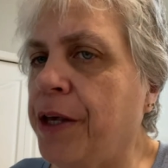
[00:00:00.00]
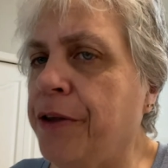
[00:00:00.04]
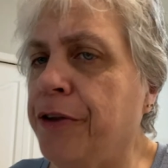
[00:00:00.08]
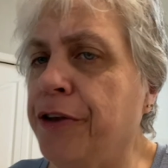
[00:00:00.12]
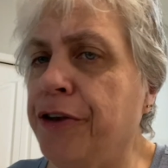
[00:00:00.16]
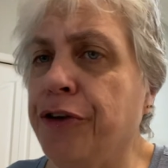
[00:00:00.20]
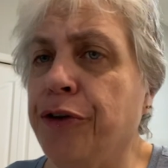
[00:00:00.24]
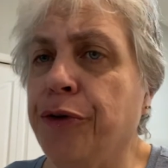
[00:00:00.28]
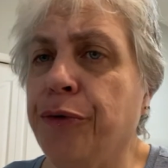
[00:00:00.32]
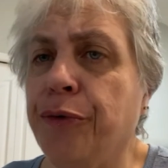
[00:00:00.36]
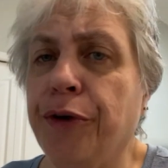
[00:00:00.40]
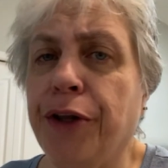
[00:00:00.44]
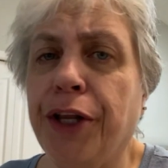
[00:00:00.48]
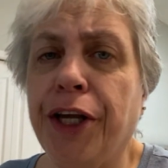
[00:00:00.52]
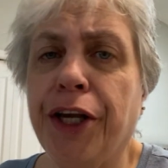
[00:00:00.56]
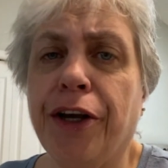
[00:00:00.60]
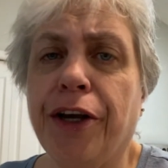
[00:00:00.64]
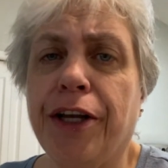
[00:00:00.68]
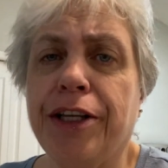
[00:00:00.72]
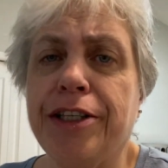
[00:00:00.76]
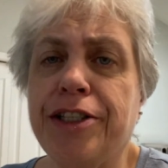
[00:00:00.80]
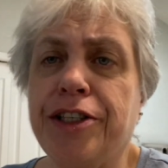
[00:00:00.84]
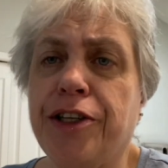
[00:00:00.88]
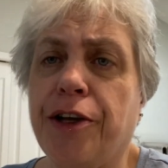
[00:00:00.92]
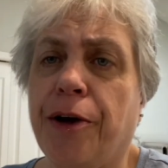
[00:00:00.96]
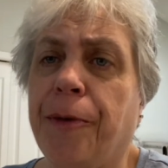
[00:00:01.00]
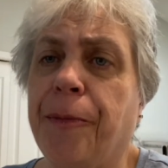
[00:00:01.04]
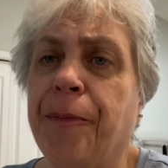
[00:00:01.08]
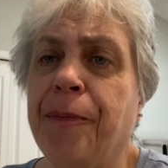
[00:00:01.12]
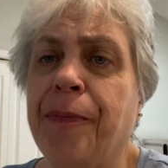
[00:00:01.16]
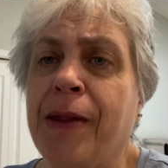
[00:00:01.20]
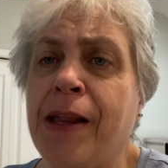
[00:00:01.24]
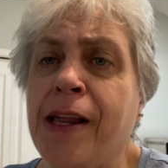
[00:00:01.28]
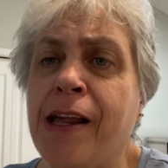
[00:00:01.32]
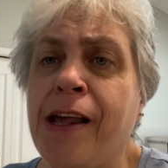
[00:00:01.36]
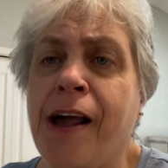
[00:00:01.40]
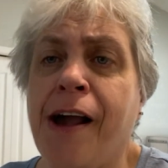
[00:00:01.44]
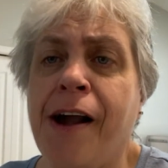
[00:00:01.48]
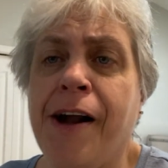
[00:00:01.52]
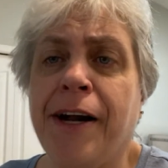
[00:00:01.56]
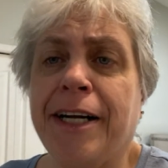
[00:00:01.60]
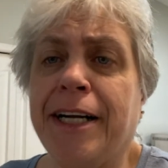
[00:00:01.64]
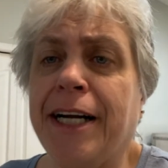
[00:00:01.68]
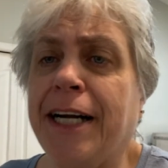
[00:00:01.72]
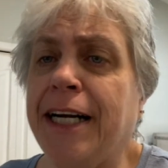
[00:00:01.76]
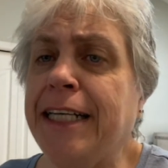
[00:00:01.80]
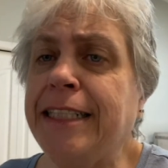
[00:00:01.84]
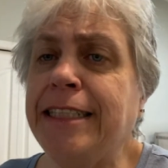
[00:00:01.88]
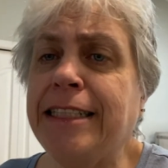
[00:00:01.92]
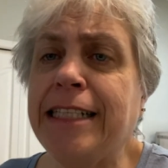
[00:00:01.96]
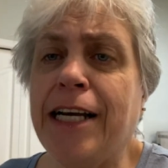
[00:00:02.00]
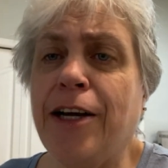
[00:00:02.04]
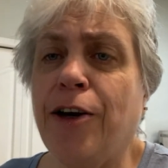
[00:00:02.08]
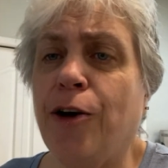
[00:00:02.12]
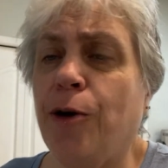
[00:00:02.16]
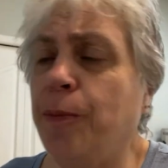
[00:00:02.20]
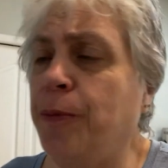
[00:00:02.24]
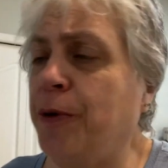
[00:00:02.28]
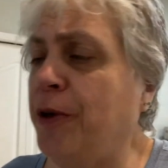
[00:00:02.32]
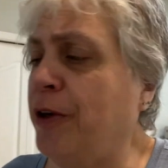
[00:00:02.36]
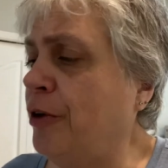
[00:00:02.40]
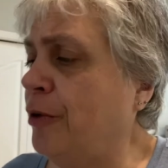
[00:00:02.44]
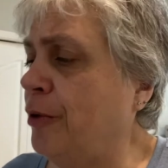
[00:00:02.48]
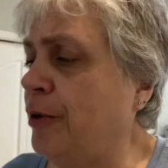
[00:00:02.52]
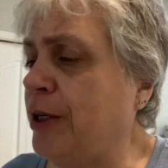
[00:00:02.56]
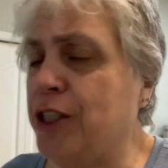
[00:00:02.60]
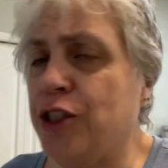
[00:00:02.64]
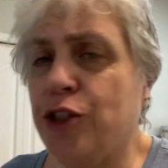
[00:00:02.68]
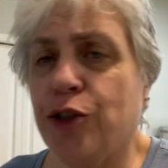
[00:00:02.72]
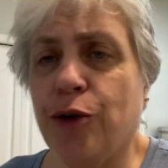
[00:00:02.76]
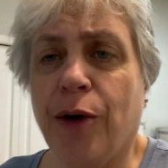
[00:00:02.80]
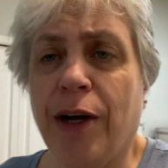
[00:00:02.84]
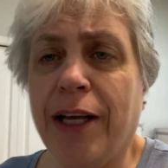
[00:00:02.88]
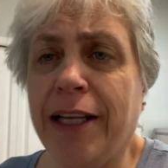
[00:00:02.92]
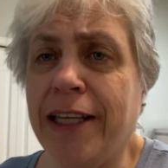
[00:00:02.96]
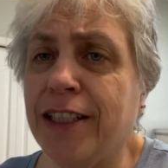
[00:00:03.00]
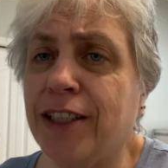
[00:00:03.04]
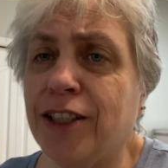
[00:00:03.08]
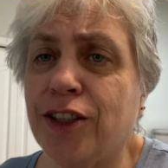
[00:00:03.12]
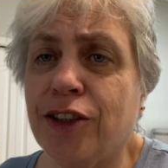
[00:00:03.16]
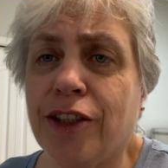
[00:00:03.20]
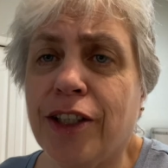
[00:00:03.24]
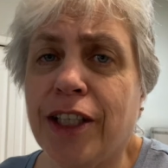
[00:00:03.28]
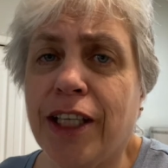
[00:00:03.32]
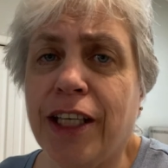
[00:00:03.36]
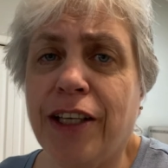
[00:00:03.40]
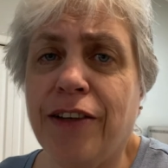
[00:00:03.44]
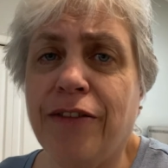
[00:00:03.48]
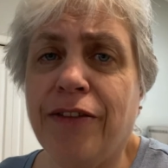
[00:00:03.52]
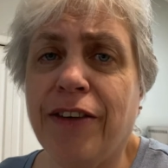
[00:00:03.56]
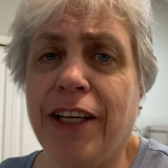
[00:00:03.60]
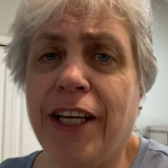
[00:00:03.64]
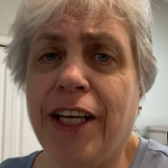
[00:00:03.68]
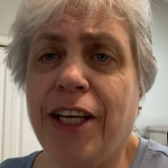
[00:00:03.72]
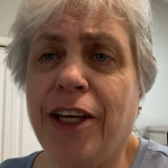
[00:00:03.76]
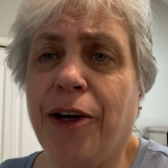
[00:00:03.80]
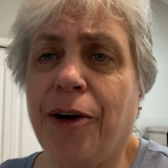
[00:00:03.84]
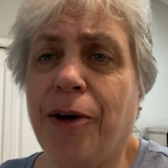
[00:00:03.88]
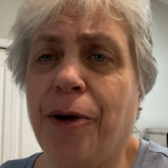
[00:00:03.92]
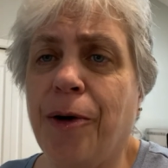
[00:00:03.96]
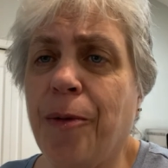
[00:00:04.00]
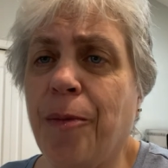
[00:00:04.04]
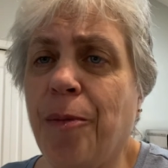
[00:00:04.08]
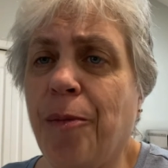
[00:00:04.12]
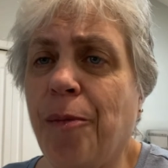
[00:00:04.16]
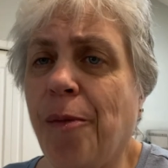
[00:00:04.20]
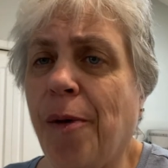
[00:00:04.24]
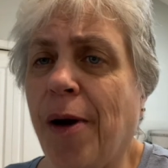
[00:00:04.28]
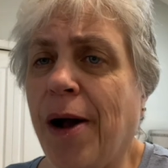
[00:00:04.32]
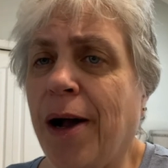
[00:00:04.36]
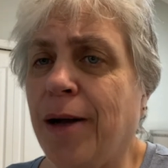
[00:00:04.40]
this is really good. So guys, I hope you enjoyed this cooking video.